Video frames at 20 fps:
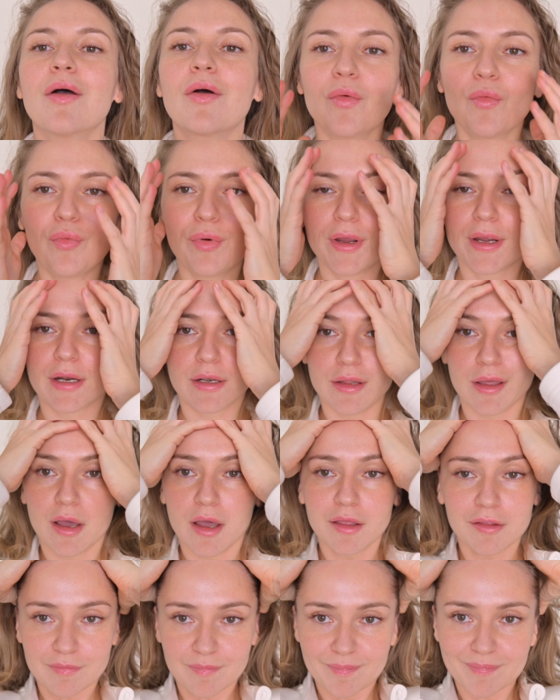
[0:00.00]
We are
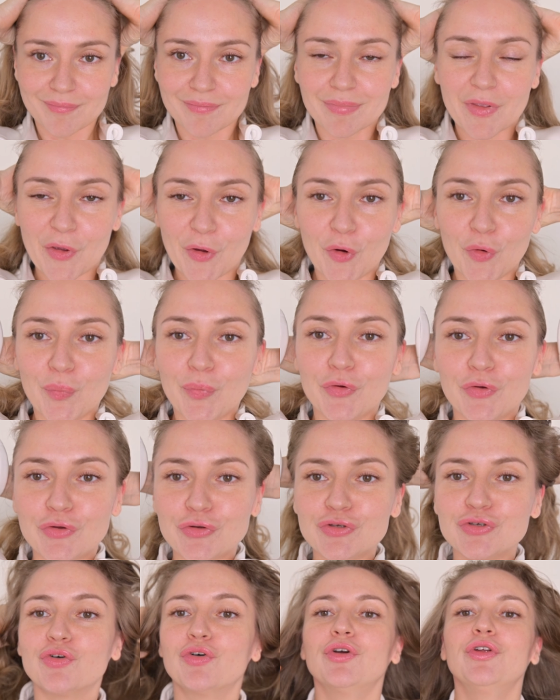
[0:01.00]
done. I hope you
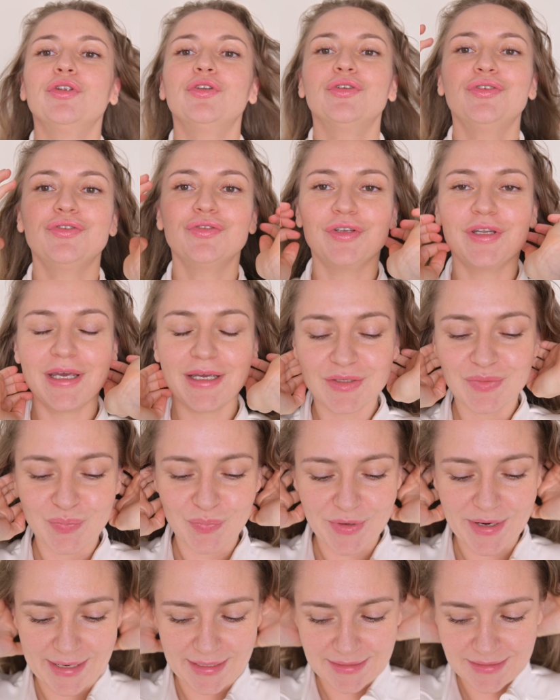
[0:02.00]
enjoyed today's
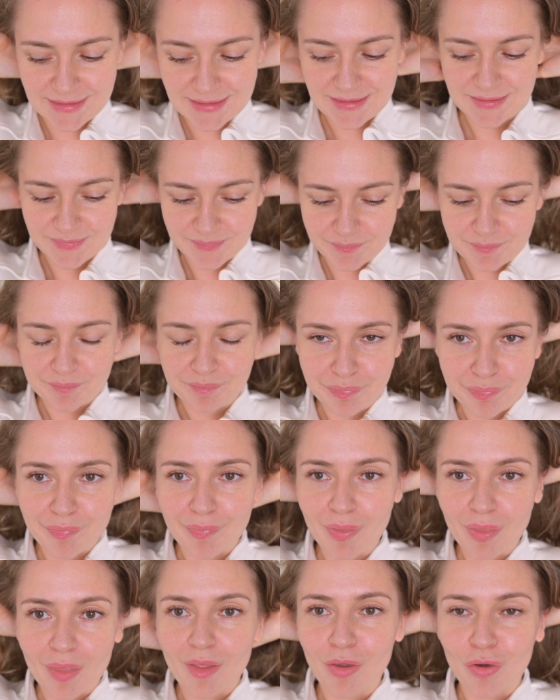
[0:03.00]
practice.
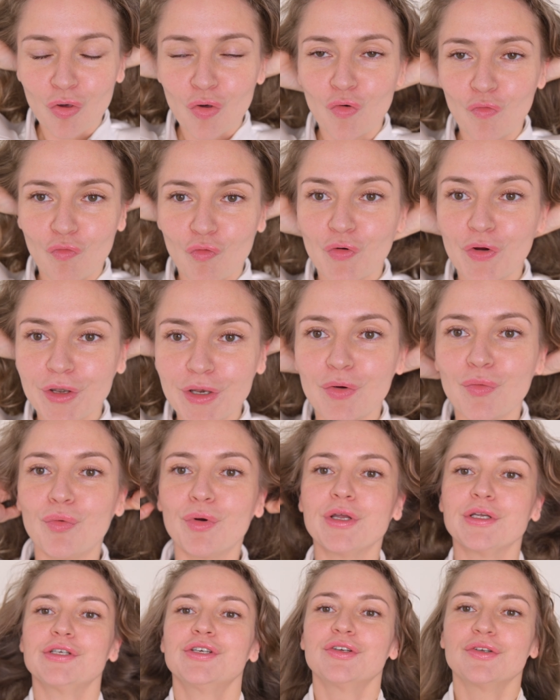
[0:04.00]
For any
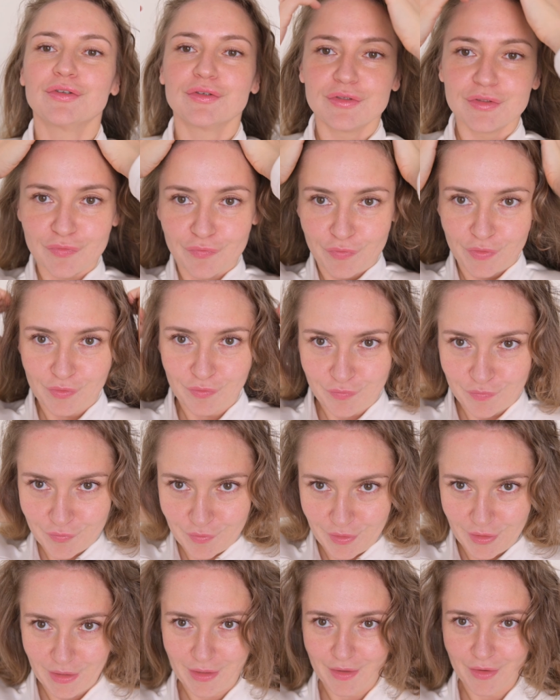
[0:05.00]
questions, feel
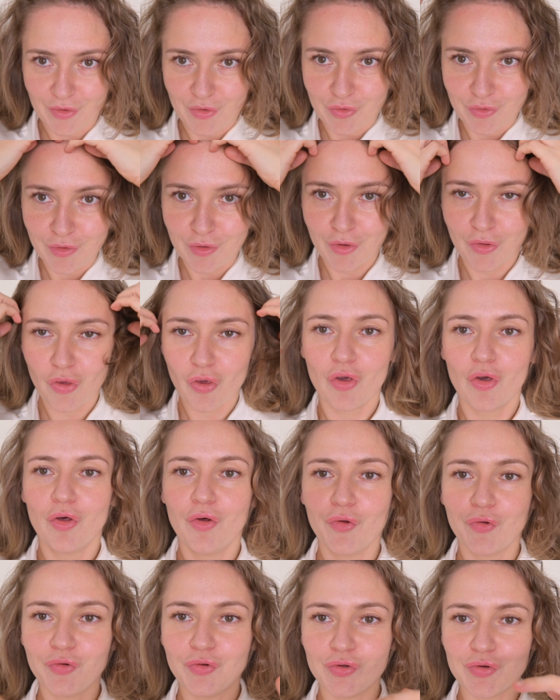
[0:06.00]
free
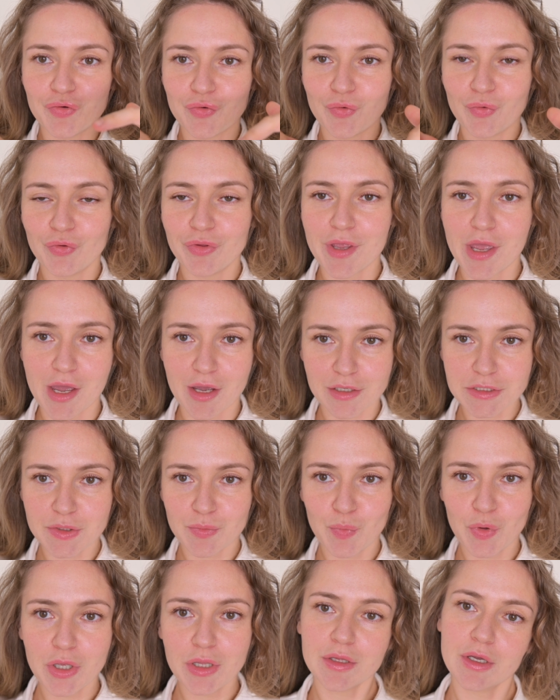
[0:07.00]
to
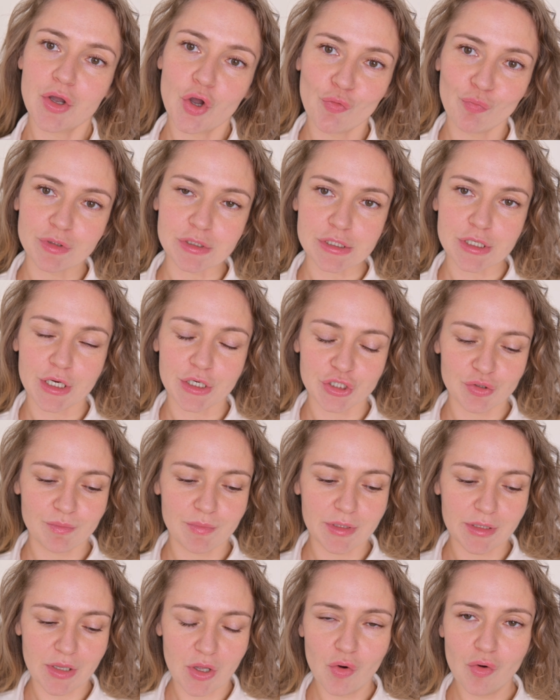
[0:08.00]
text me in the comment section
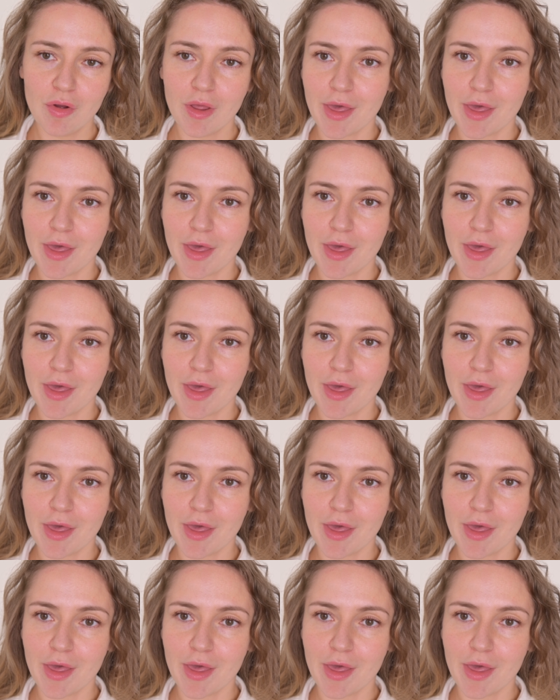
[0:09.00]
below,